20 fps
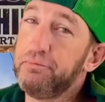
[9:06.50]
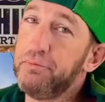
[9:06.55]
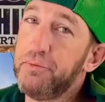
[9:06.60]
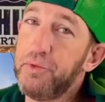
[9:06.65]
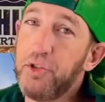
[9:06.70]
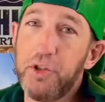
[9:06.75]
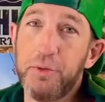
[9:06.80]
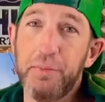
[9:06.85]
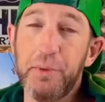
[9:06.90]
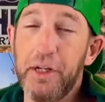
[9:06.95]

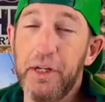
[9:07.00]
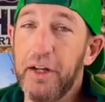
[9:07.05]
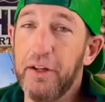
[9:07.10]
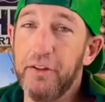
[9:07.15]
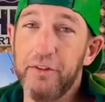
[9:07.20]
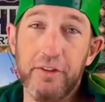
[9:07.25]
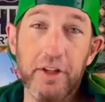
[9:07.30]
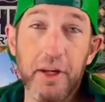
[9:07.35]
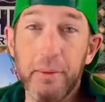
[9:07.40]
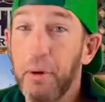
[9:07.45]
just
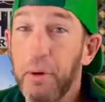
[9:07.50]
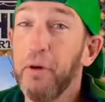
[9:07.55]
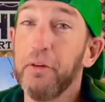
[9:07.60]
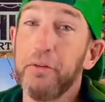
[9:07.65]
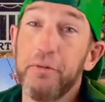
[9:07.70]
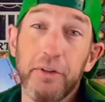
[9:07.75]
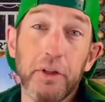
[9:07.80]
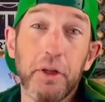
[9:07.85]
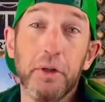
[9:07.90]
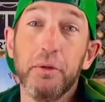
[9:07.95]
because they
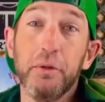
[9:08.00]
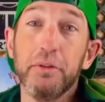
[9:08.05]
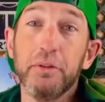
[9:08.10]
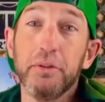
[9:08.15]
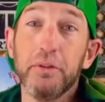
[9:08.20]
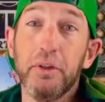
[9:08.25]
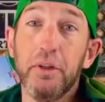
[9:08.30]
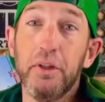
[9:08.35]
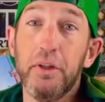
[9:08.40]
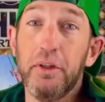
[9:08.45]
both
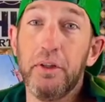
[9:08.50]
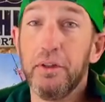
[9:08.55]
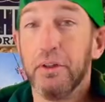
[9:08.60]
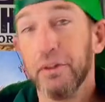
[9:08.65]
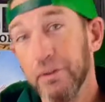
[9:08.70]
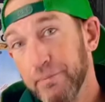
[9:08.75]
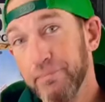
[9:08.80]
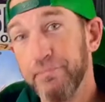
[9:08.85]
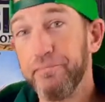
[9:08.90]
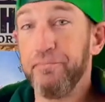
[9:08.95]
float
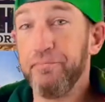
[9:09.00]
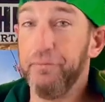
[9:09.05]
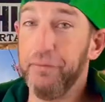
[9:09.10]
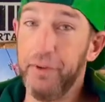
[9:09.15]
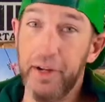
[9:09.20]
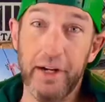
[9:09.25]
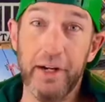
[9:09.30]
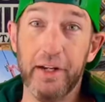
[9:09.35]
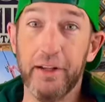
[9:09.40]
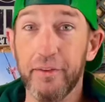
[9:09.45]

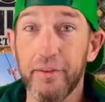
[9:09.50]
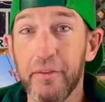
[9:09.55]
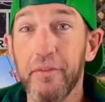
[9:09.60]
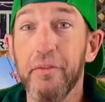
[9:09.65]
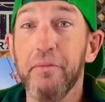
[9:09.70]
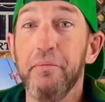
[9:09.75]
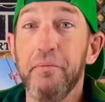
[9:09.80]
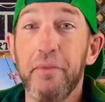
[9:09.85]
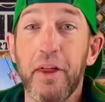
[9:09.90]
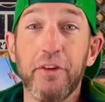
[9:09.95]
and
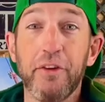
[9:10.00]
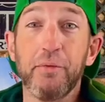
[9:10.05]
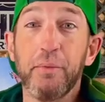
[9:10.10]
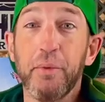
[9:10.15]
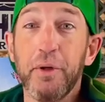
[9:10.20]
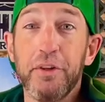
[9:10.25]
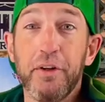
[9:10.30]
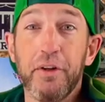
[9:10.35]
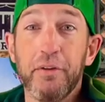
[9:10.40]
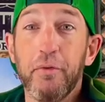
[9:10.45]
that's
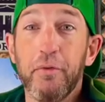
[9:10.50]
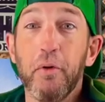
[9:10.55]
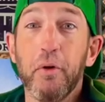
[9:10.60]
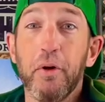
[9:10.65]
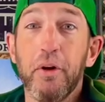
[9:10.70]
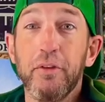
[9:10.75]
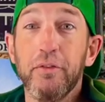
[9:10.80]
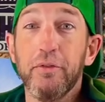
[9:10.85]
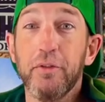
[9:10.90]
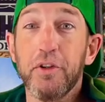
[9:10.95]
what they're
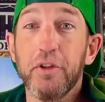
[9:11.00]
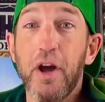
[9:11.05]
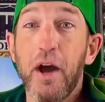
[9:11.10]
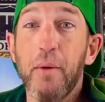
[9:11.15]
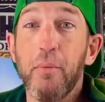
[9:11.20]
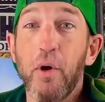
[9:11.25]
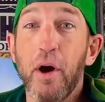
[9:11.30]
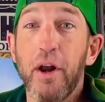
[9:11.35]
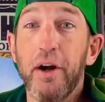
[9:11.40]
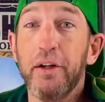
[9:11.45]
for, is for
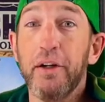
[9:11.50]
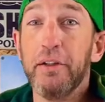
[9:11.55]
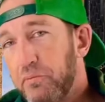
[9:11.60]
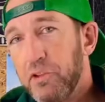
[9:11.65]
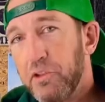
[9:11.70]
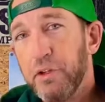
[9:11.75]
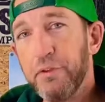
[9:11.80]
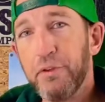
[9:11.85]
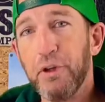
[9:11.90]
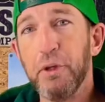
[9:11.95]
topwater.
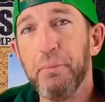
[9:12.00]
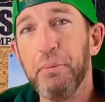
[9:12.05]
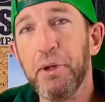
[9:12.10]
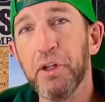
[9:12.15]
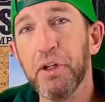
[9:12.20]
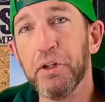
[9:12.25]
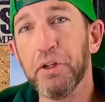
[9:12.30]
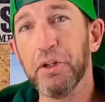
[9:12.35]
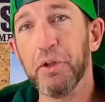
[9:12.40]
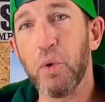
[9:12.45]
For the
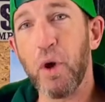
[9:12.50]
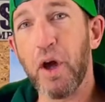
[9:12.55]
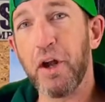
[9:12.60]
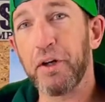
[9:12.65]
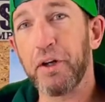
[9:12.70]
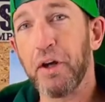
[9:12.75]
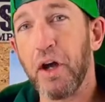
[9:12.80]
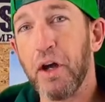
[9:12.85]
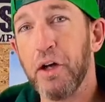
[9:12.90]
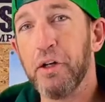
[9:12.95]
middle of the
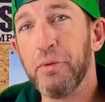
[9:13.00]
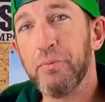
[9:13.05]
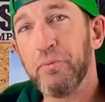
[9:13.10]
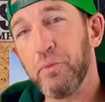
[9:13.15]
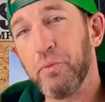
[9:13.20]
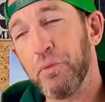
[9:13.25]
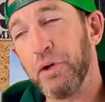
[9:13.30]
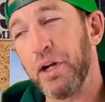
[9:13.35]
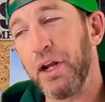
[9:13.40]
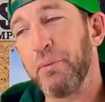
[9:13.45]
water column,
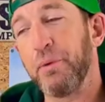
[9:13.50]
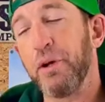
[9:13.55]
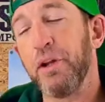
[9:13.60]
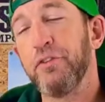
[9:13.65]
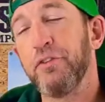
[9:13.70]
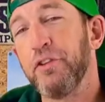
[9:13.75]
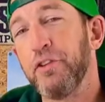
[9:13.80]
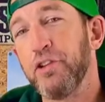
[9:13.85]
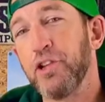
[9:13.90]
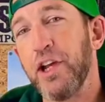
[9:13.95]
what I'm going to
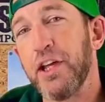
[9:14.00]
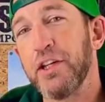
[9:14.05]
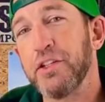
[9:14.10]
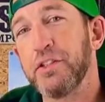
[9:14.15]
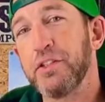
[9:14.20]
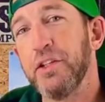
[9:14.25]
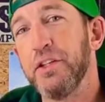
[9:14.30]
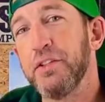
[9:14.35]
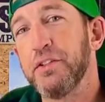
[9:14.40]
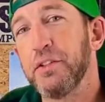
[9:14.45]

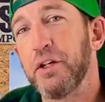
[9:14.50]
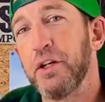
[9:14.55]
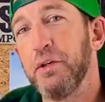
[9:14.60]
suggest is going